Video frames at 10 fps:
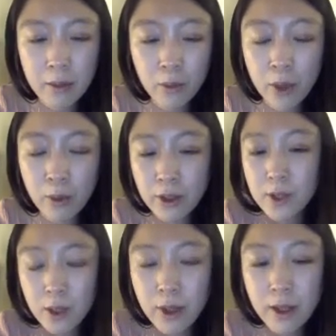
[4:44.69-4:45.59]
We want to
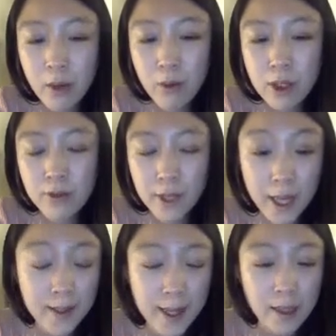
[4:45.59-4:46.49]
see whether that works for
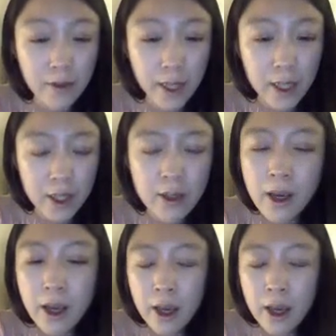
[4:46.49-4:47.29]
text classification